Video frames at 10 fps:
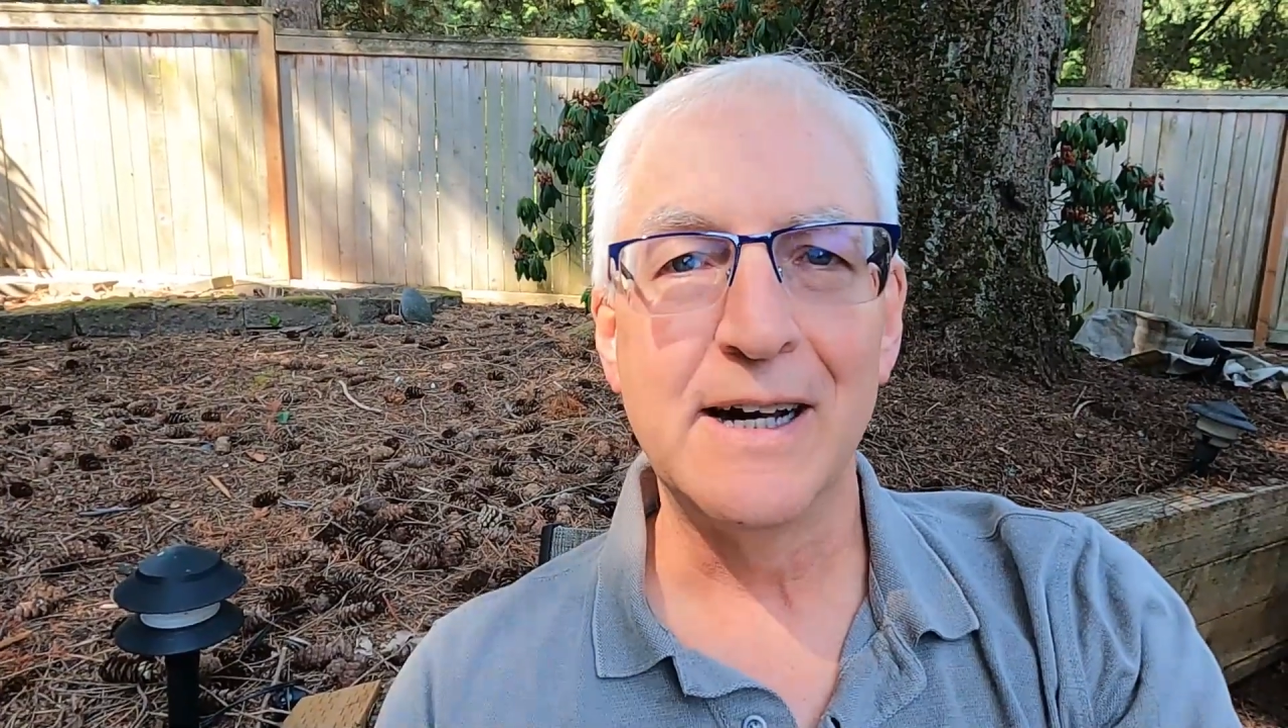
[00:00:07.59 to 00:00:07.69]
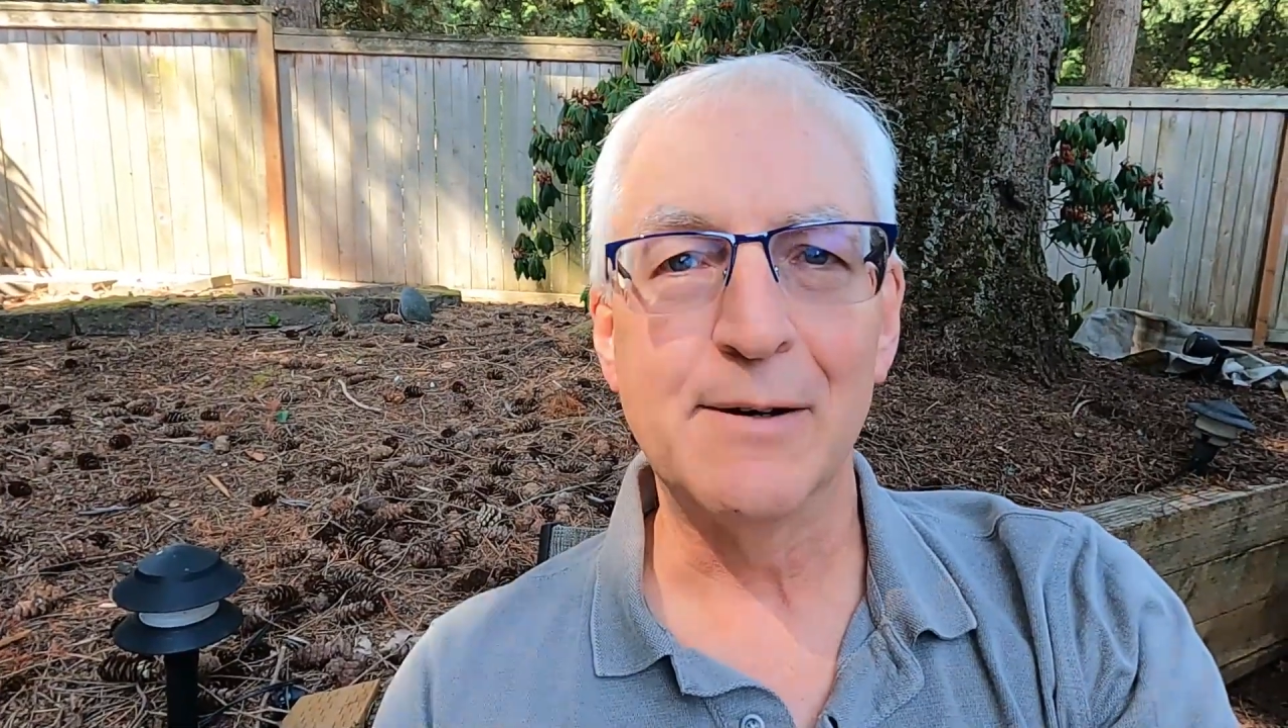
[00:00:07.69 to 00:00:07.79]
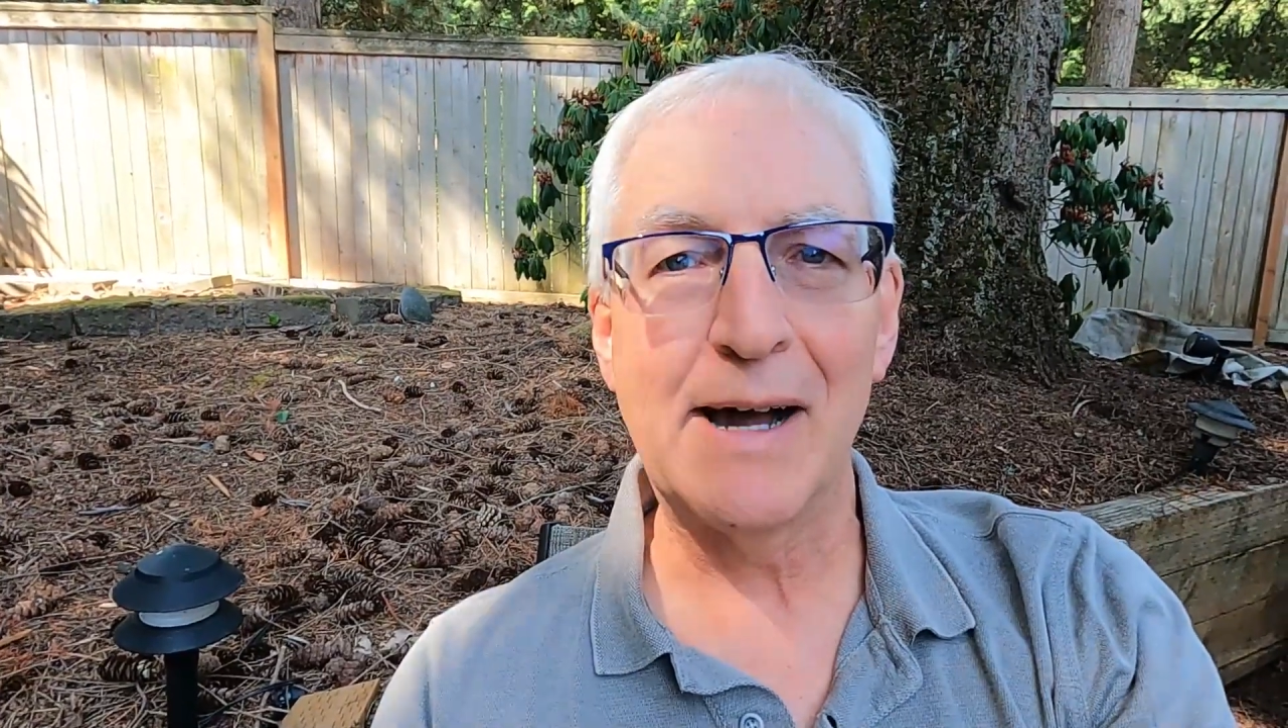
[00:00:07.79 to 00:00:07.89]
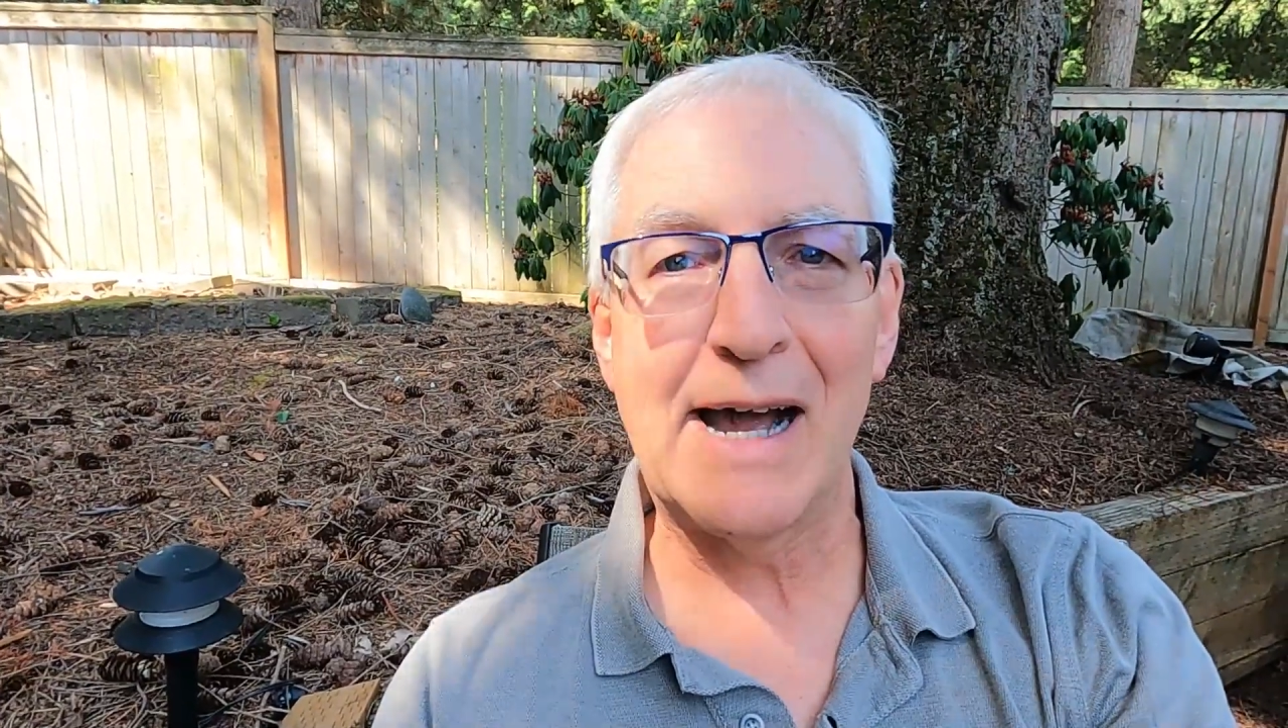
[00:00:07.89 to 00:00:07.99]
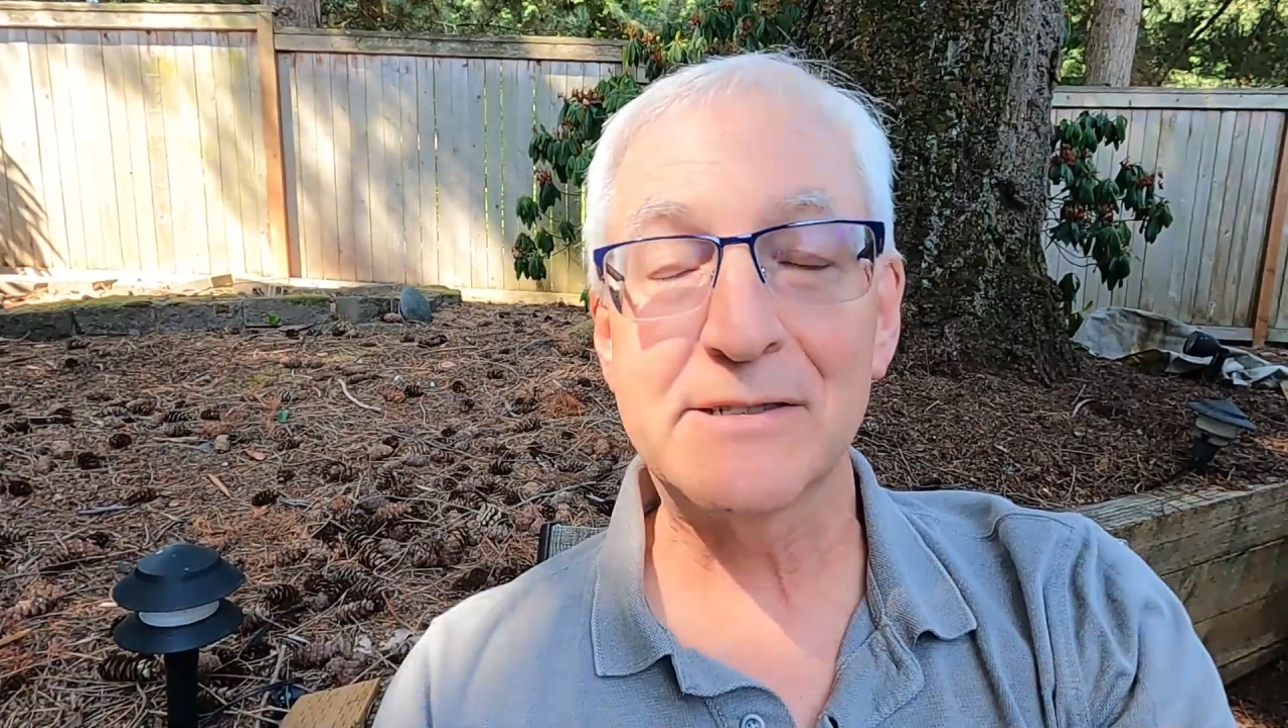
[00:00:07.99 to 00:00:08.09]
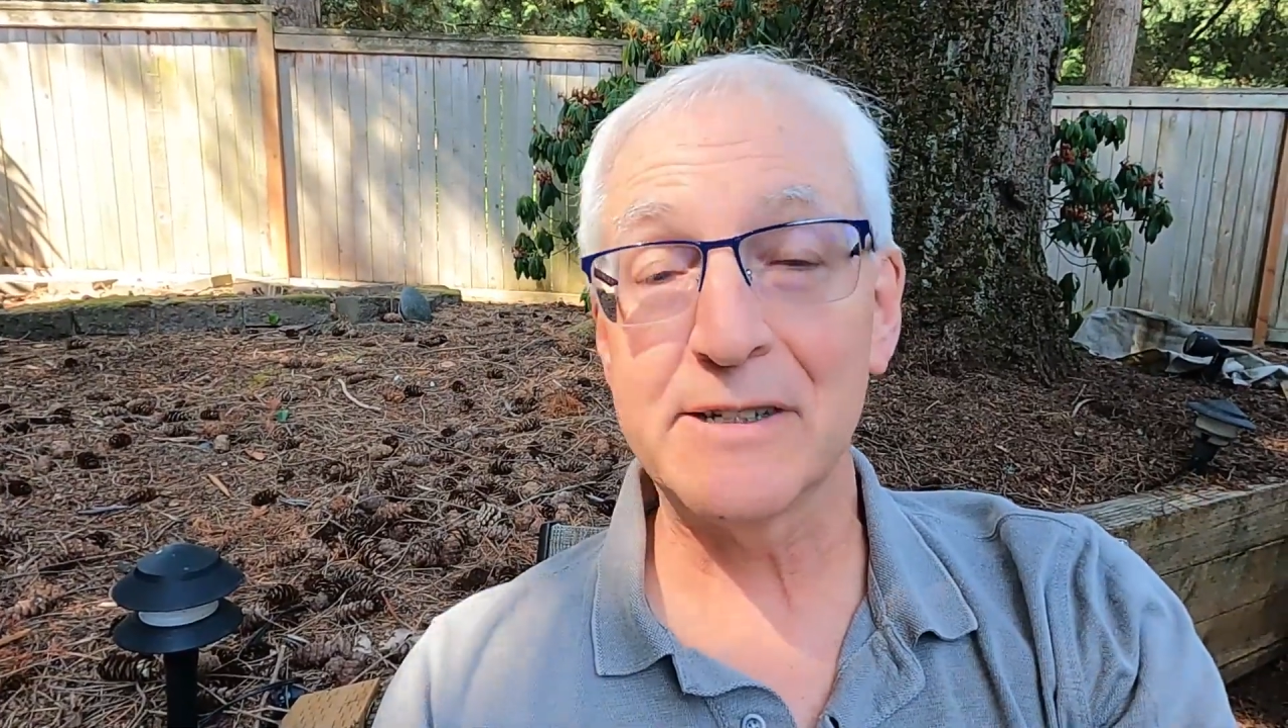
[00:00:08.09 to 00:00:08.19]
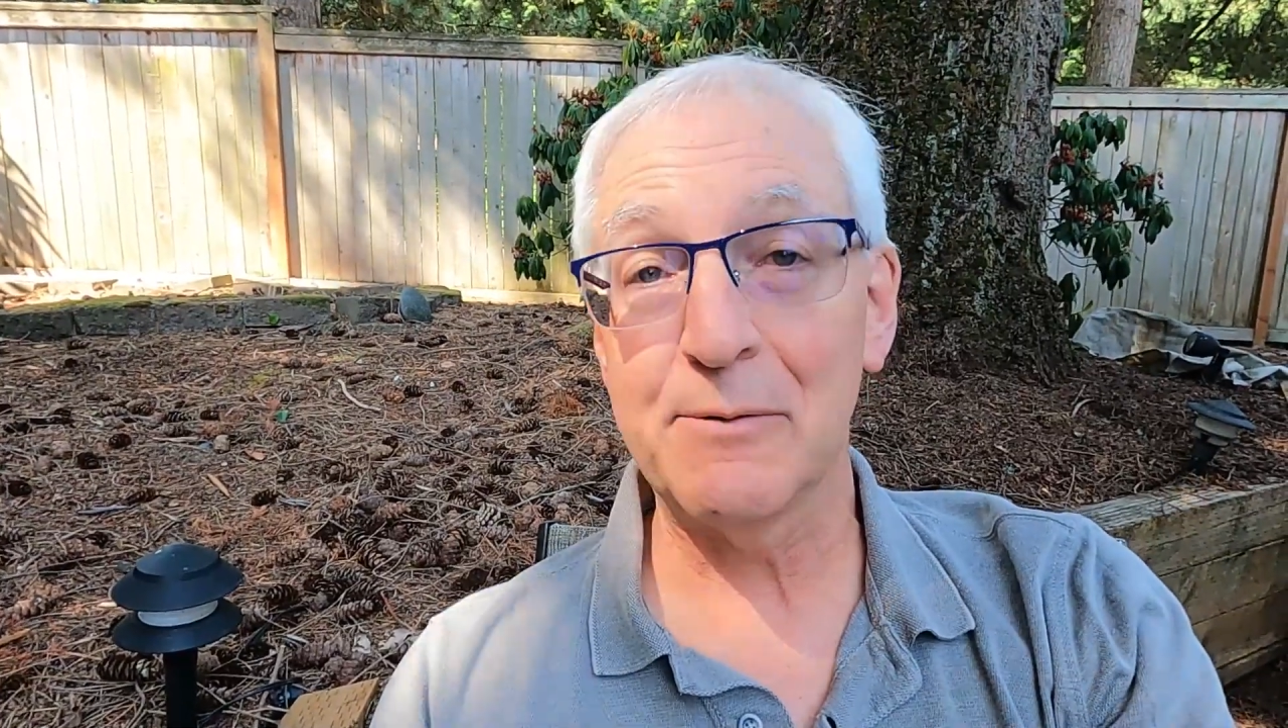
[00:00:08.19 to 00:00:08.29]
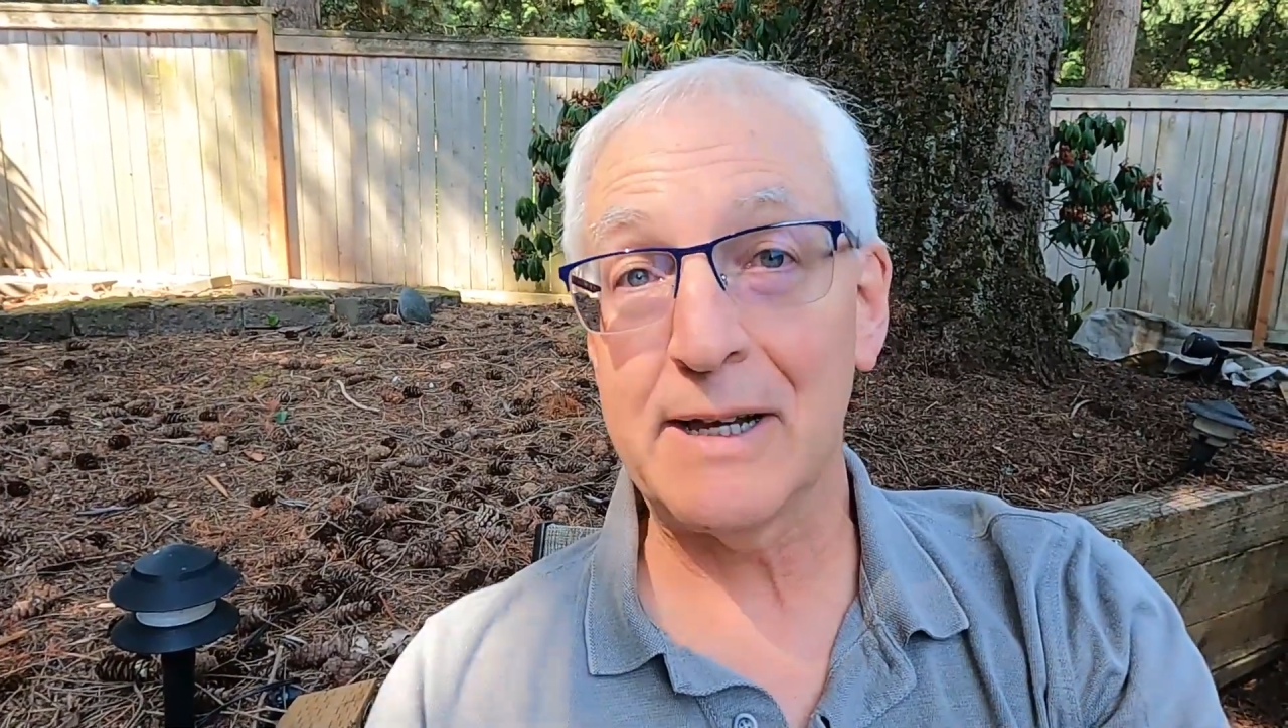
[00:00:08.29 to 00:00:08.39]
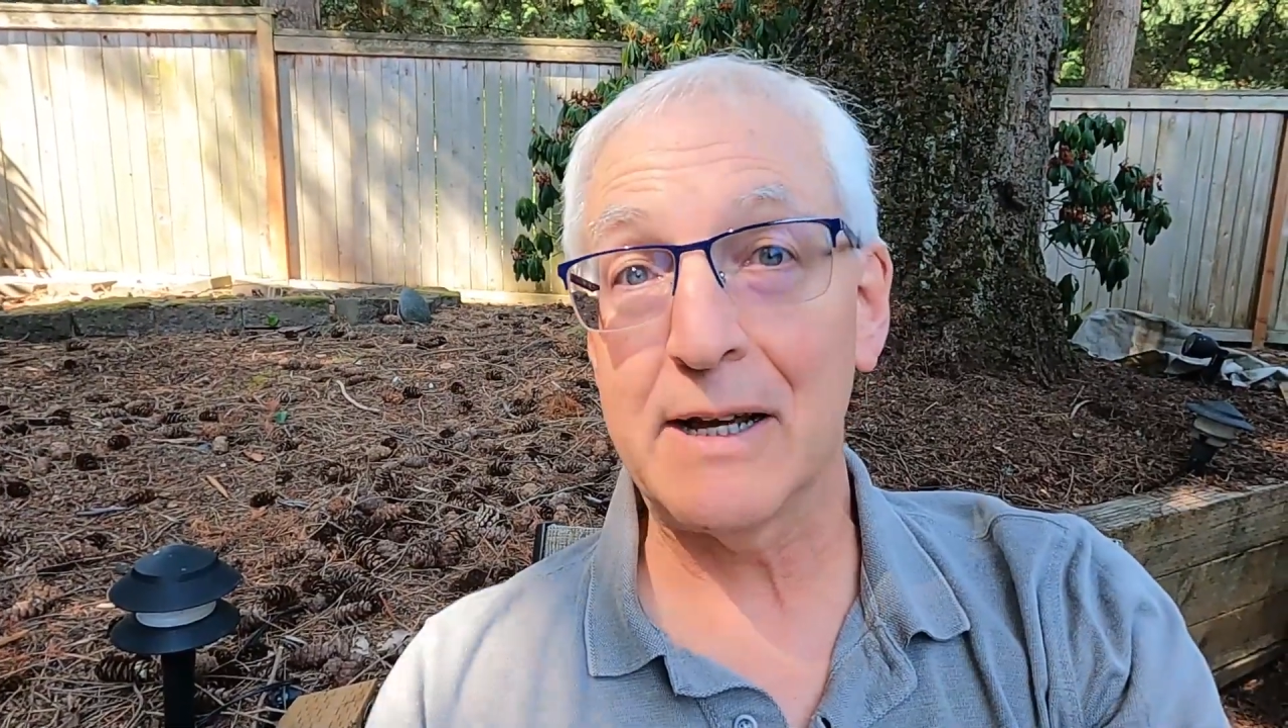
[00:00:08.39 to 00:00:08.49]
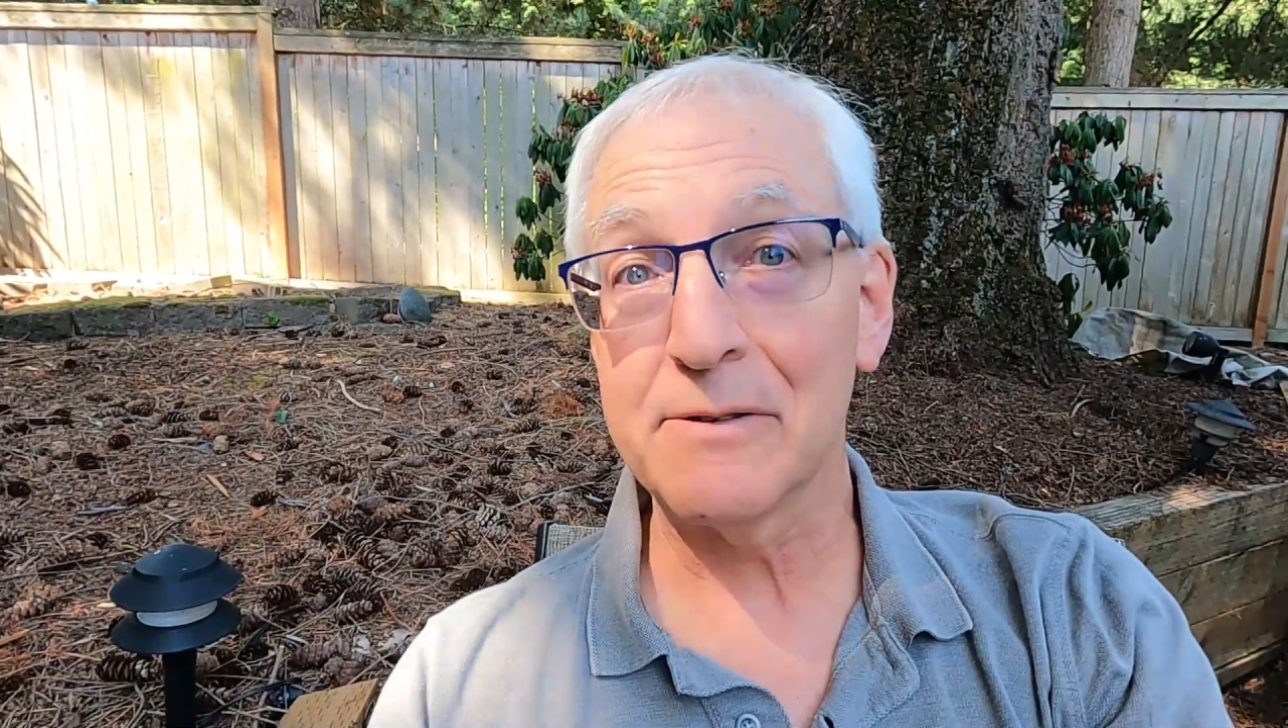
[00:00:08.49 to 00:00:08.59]
Um, I actually
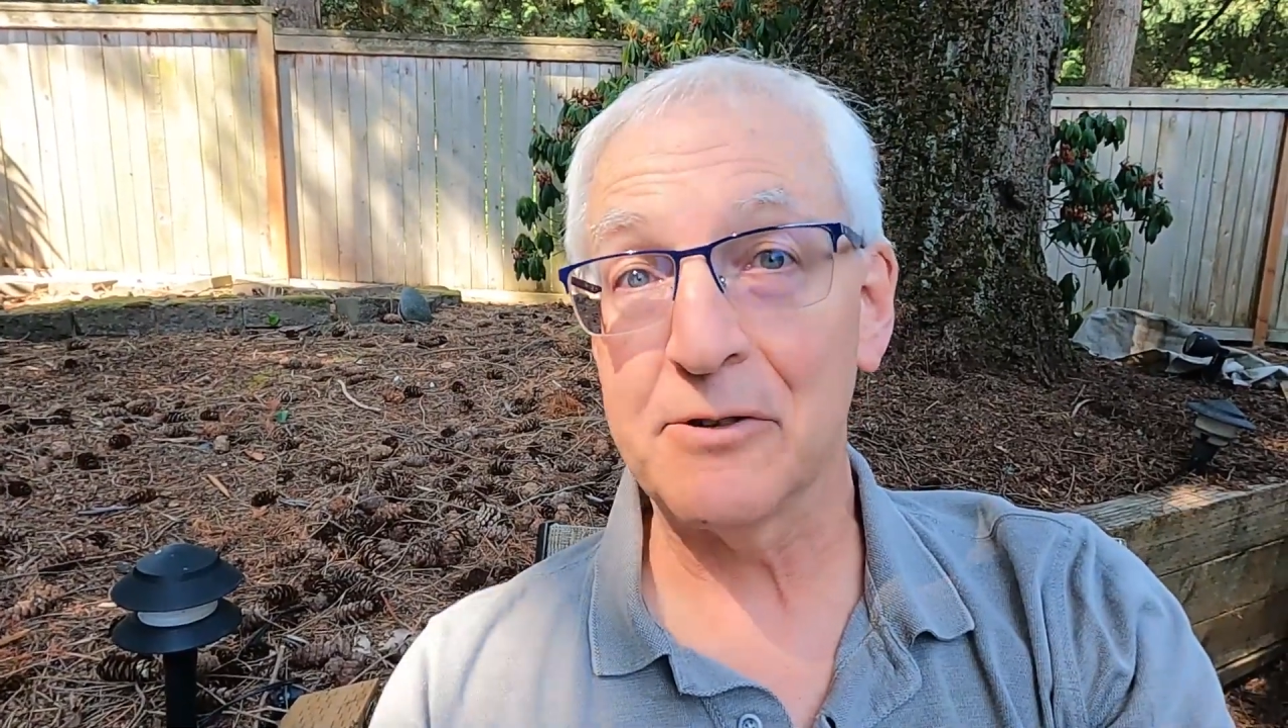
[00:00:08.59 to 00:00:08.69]
went out